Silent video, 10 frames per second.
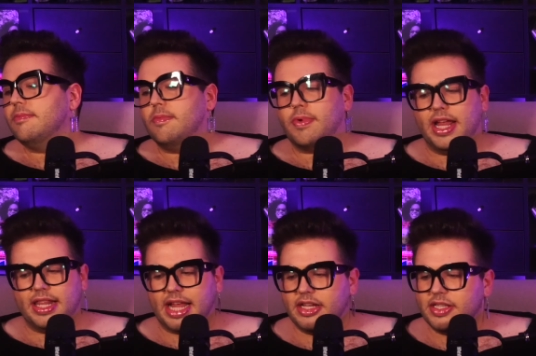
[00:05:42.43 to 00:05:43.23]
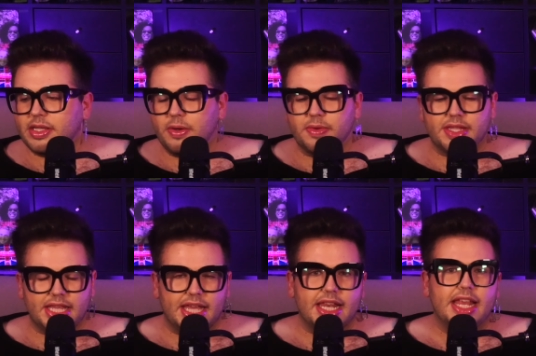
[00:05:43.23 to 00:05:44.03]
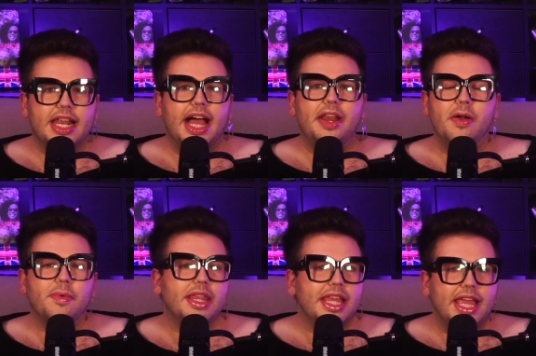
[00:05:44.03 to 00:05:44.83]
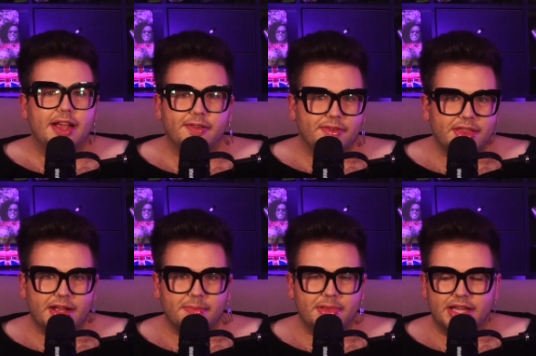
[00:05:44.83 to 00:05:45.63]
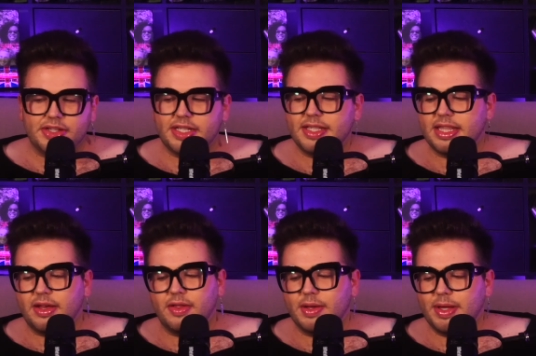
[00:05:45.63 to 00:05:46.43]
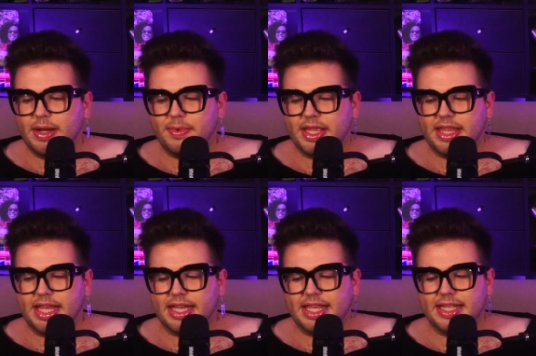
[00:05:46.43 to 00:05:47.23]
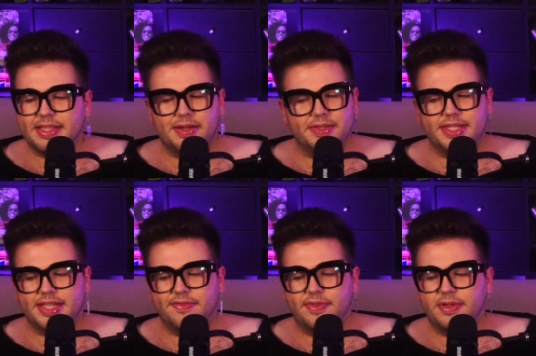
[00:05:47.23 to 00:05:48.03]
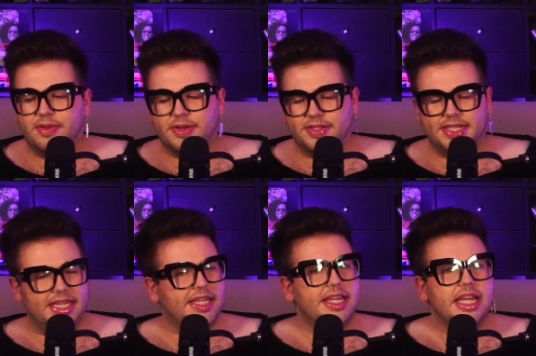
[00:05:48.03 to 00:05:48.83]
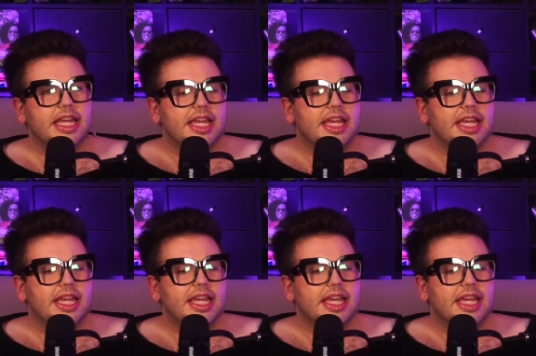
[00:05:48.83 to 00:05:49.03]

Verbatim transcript: Right. Like I just don't see it. And I don't really care for their blushes. The only one I really like, I think it's called Sinful or Sin.